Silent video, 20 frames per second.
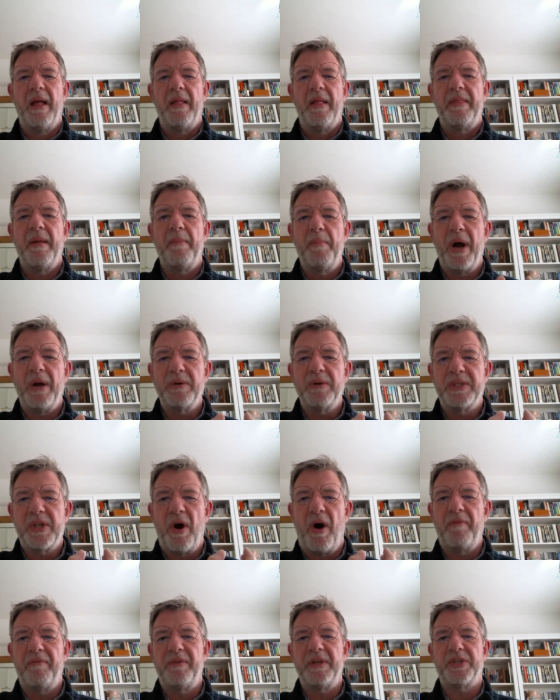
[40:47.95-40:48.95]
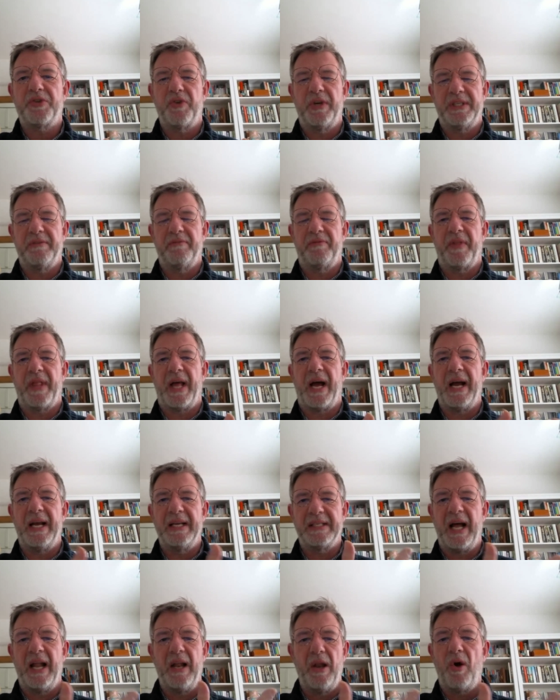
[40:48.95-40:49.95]
the most obvious reason for that
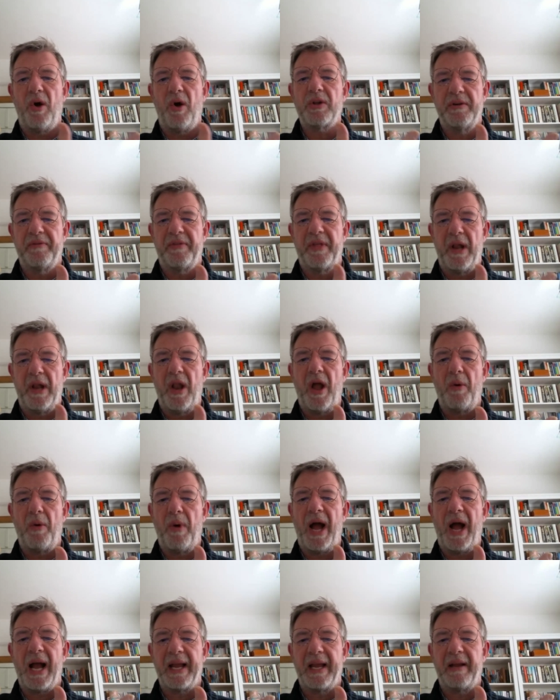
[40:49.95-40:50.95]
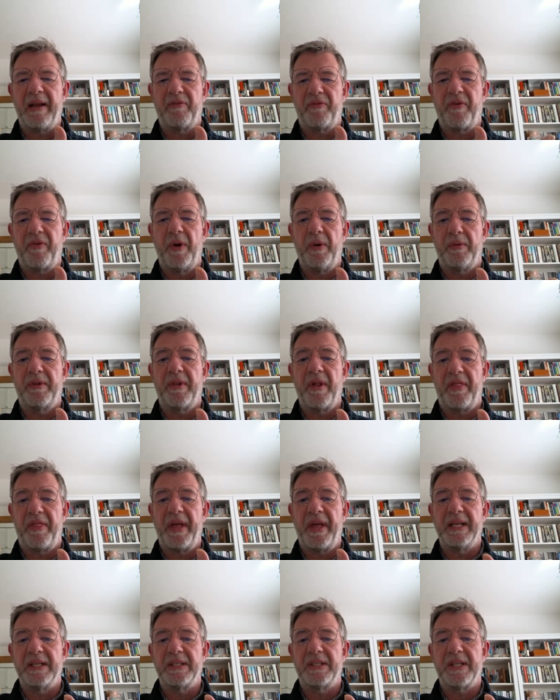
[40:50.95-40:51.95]
is a lot of the low-hanging fruit, the
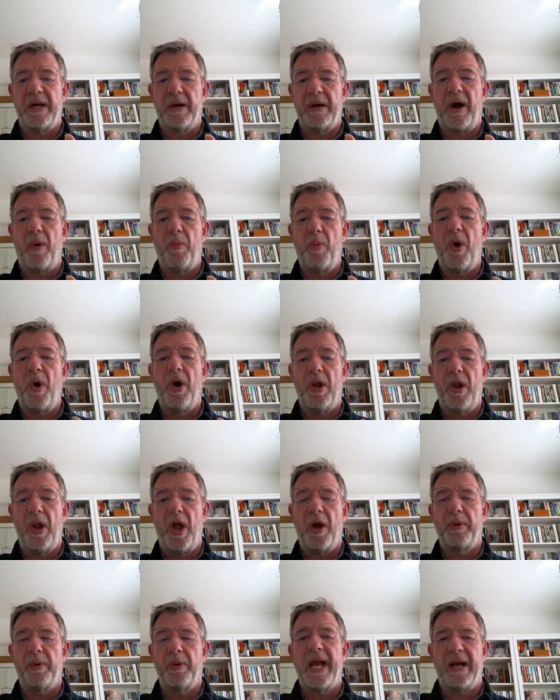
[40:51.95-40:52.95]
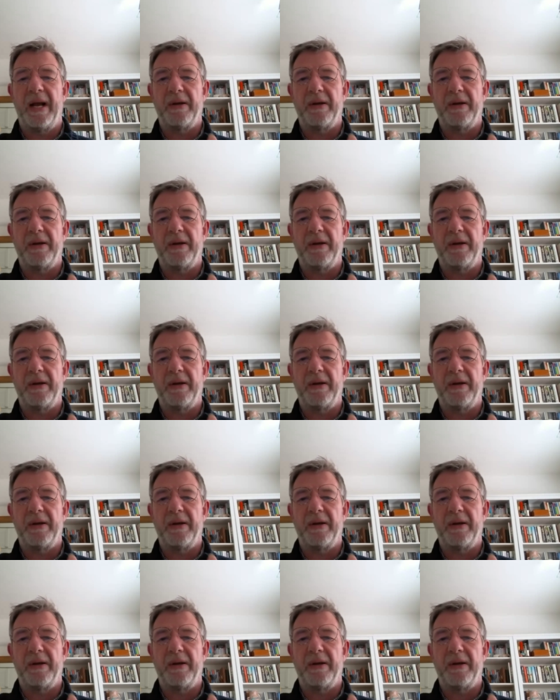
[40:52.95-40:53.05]
things that were low